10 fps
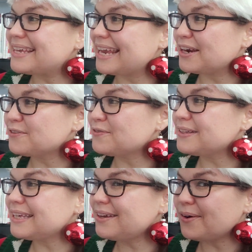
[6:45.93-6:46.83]

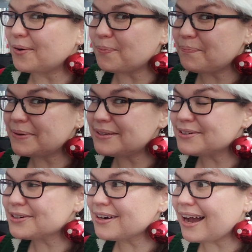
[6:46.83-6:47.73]
carefully opened
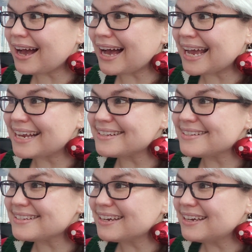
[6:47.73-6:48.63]
her
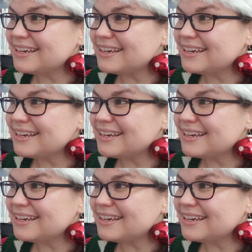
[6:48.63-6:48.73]
eyes.